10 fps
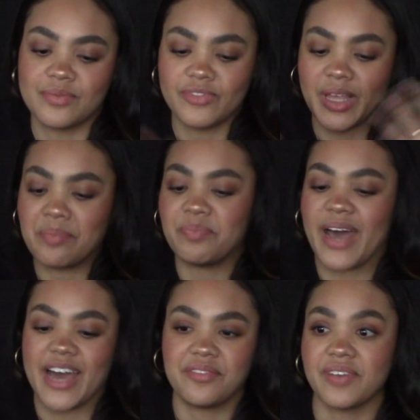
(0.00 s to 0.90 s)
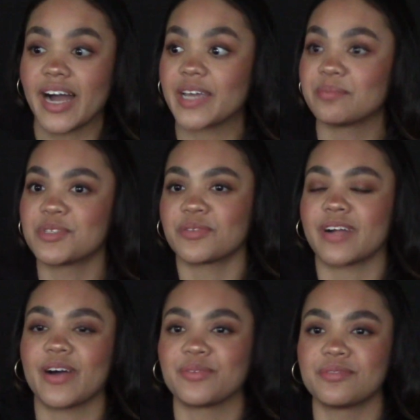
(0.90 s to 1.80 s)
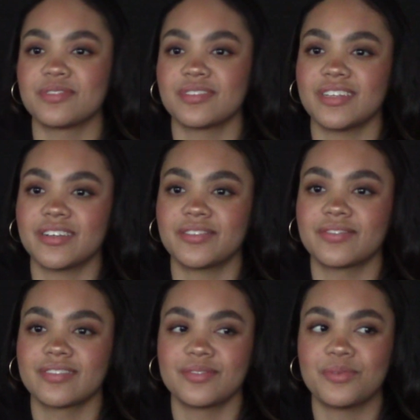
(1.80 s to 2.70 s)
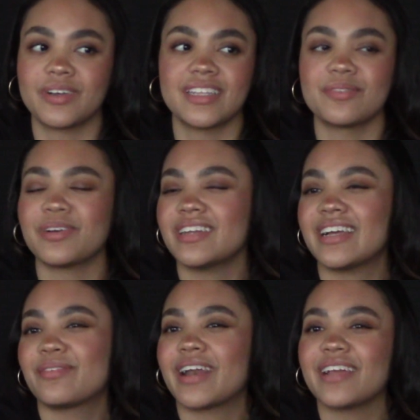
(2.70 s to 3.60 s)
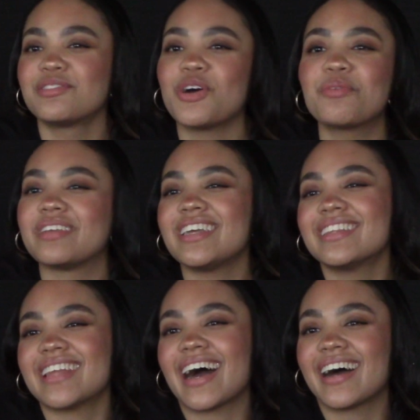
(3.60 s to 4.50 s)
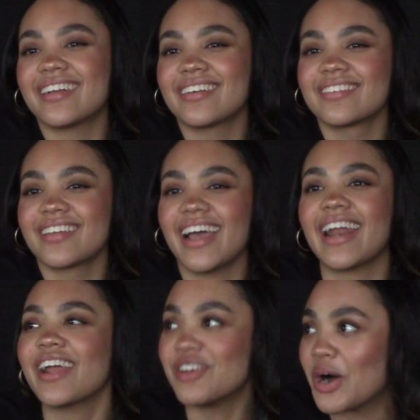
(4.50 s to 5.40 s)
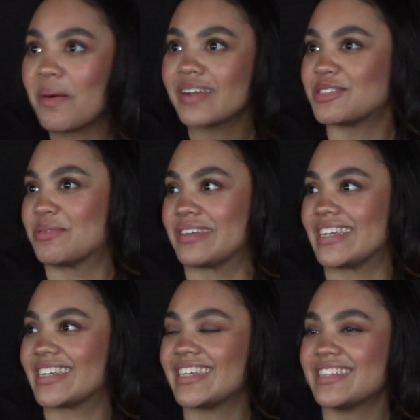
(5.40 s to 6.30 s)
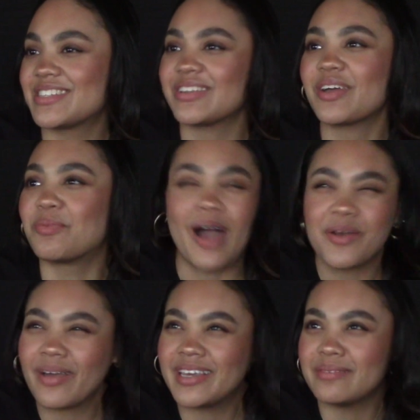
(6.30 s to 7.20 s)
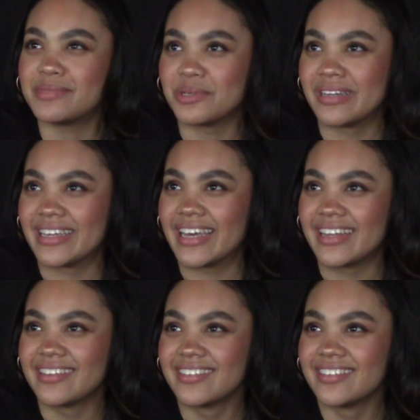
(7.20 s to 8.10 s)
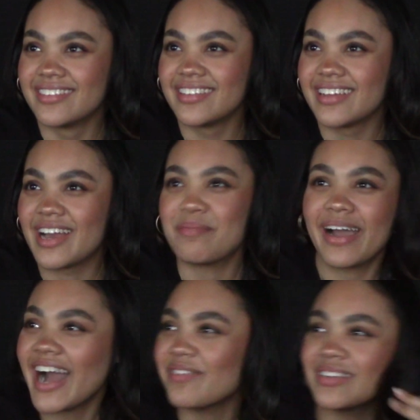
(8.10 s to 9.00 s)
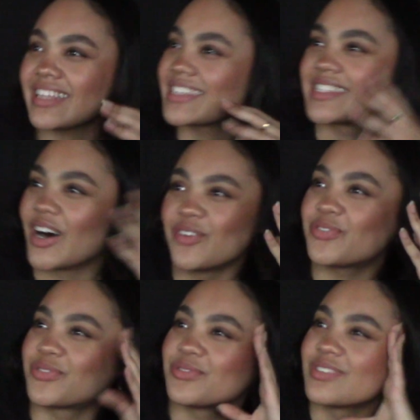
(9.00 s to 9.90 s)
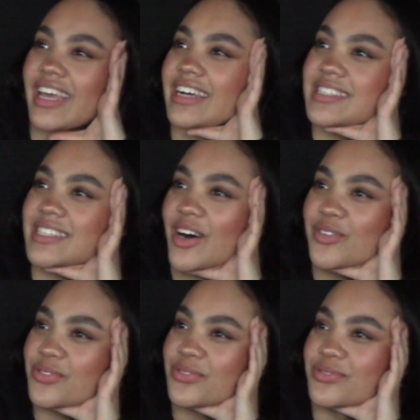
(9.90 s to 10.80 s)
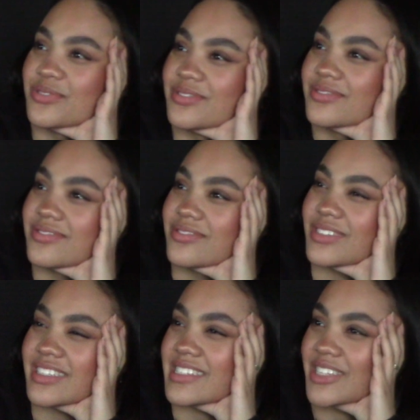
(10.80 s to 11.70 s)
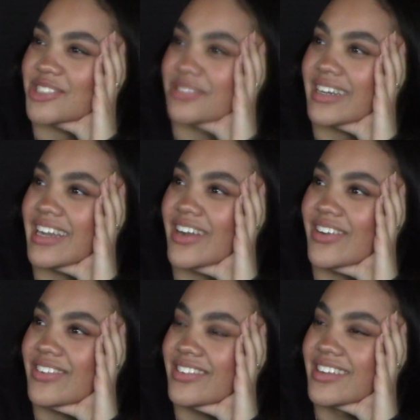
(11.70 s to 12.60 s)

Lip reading: like, bad vibes around, you know, when I don't need that, and I know I don't need it, so, like, why do I keep doing it? Am I having, like, a self realization right now?